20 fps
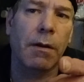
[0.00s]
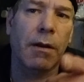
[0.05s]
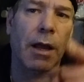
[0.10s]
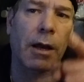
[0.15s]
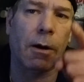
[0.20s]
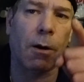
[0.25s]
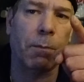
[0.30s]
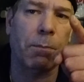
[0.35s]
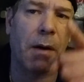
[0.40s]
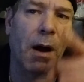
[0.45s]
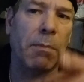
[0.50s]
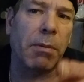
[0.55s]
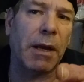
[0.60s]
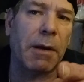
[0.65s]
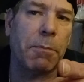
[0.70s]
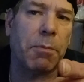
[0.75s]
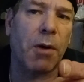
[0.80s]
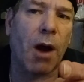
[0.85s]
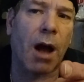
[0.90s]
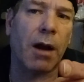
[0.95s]
that are
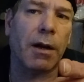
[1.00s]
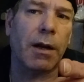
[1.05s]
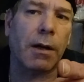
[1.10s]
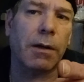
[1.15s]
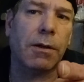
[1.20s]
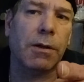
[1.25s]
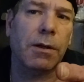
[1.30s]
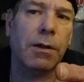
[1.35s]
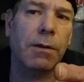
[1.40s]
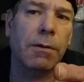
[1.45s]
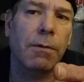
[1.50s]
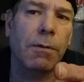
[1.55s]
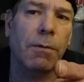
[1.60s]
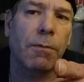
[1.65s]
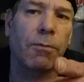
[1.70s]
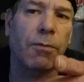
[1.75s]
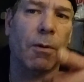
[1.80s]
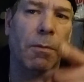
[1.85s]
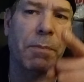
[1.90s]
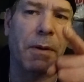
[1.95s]
public products
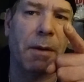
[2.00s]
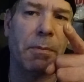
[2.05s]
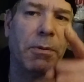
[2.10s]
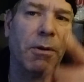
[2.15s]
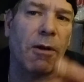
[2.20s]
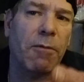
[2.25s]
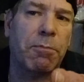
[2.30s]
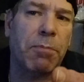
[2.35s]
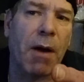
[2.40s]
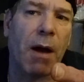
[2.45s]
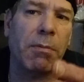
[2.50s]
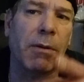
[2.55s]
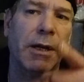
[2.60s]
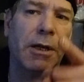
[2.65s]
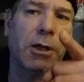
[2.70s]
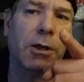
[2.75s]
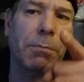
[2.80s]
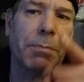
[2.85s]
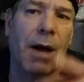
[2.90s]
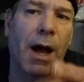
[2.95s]
for people of
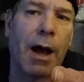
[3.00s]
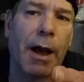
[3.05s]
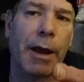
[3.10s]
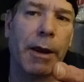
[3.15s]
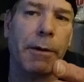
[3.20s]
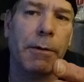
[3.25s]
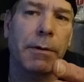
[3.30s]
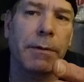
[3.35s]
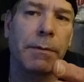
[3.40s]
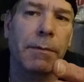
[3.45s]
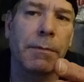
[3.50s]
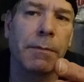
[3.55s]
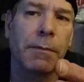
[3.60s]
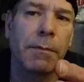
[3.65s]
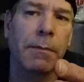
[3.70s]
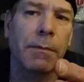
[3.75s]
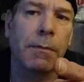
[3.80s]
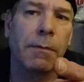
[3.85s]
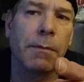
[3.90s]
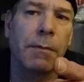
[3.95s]
public to buy.
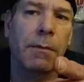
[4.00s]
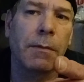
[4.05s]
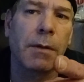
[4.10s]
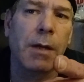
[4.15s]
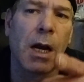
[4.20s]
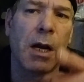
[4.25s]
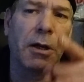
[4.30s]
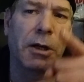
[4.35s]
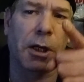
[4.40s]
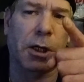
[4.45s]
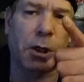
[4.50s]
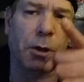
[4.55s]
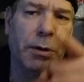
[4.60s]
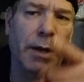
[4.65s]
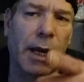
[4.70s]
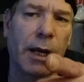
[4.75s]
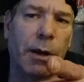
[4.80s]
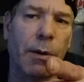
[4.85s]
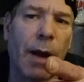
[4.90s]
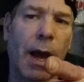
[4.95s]
Did you
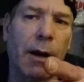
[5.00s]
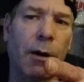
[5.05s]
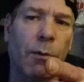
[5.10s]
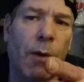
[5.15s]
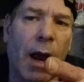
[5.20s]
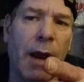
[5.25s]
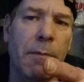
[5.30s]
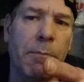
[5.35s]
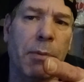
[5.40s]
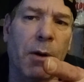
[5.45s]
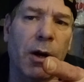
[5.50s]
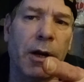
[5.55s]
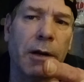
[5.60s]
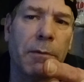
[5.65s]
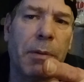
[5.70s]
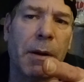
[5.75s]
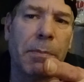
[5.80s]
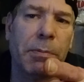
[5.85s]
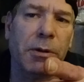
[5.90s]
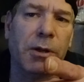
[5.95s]
think you had a right
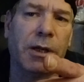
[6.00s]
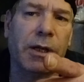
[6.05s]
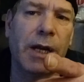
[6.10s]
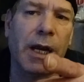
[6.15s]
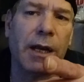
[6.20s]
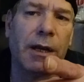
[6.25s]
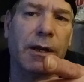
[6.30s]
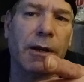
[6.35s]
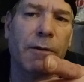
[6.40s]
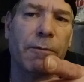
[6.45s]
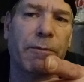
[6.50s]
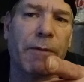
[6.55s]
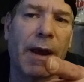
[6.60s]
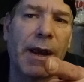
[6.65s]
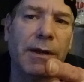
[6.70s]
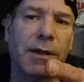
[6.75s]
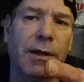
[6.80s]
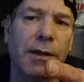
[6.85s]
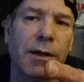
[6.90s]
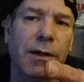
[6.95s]
burning people's teeth and
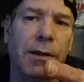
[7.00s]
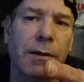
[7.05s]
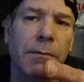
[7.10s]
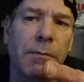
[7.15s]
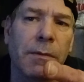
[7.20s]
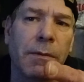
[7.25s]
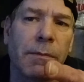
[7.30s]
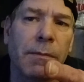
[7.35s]
faces?